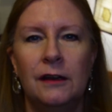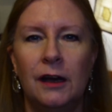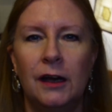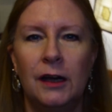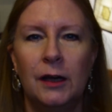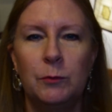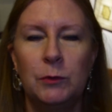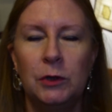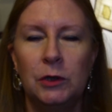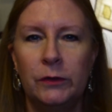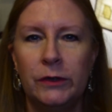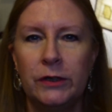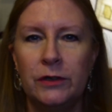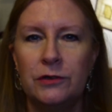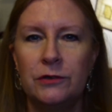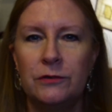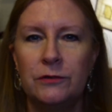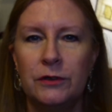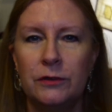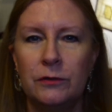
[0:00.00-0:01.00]
I'm going
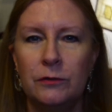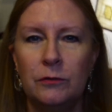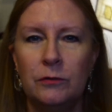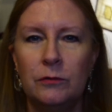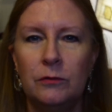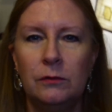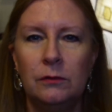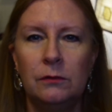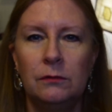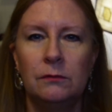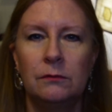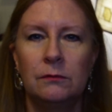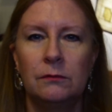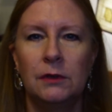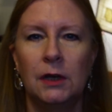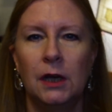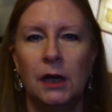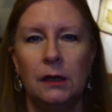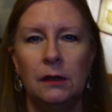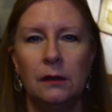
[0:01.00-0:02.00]
to do
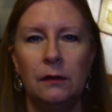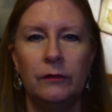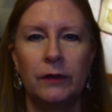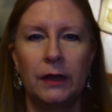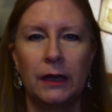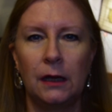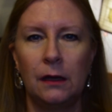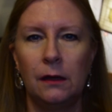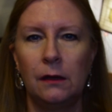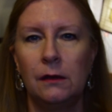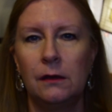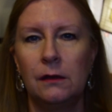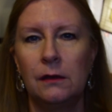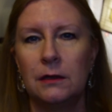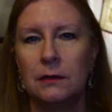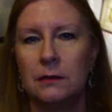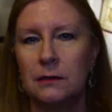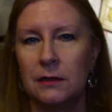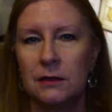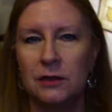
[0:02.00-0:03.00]
kind of a
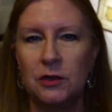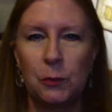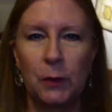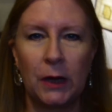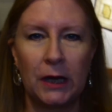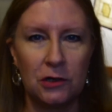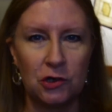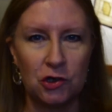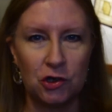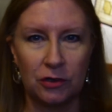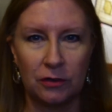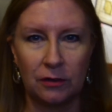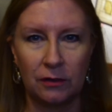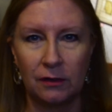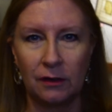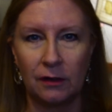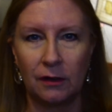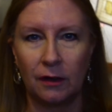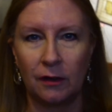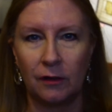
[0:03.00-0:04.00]

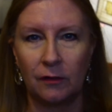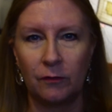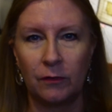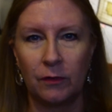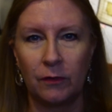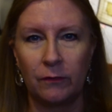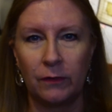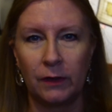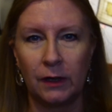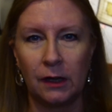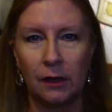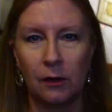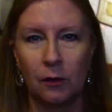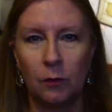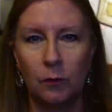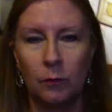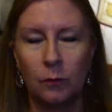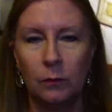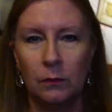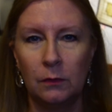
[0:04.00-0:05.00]
continuation of the
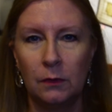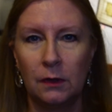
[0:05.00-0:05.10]
video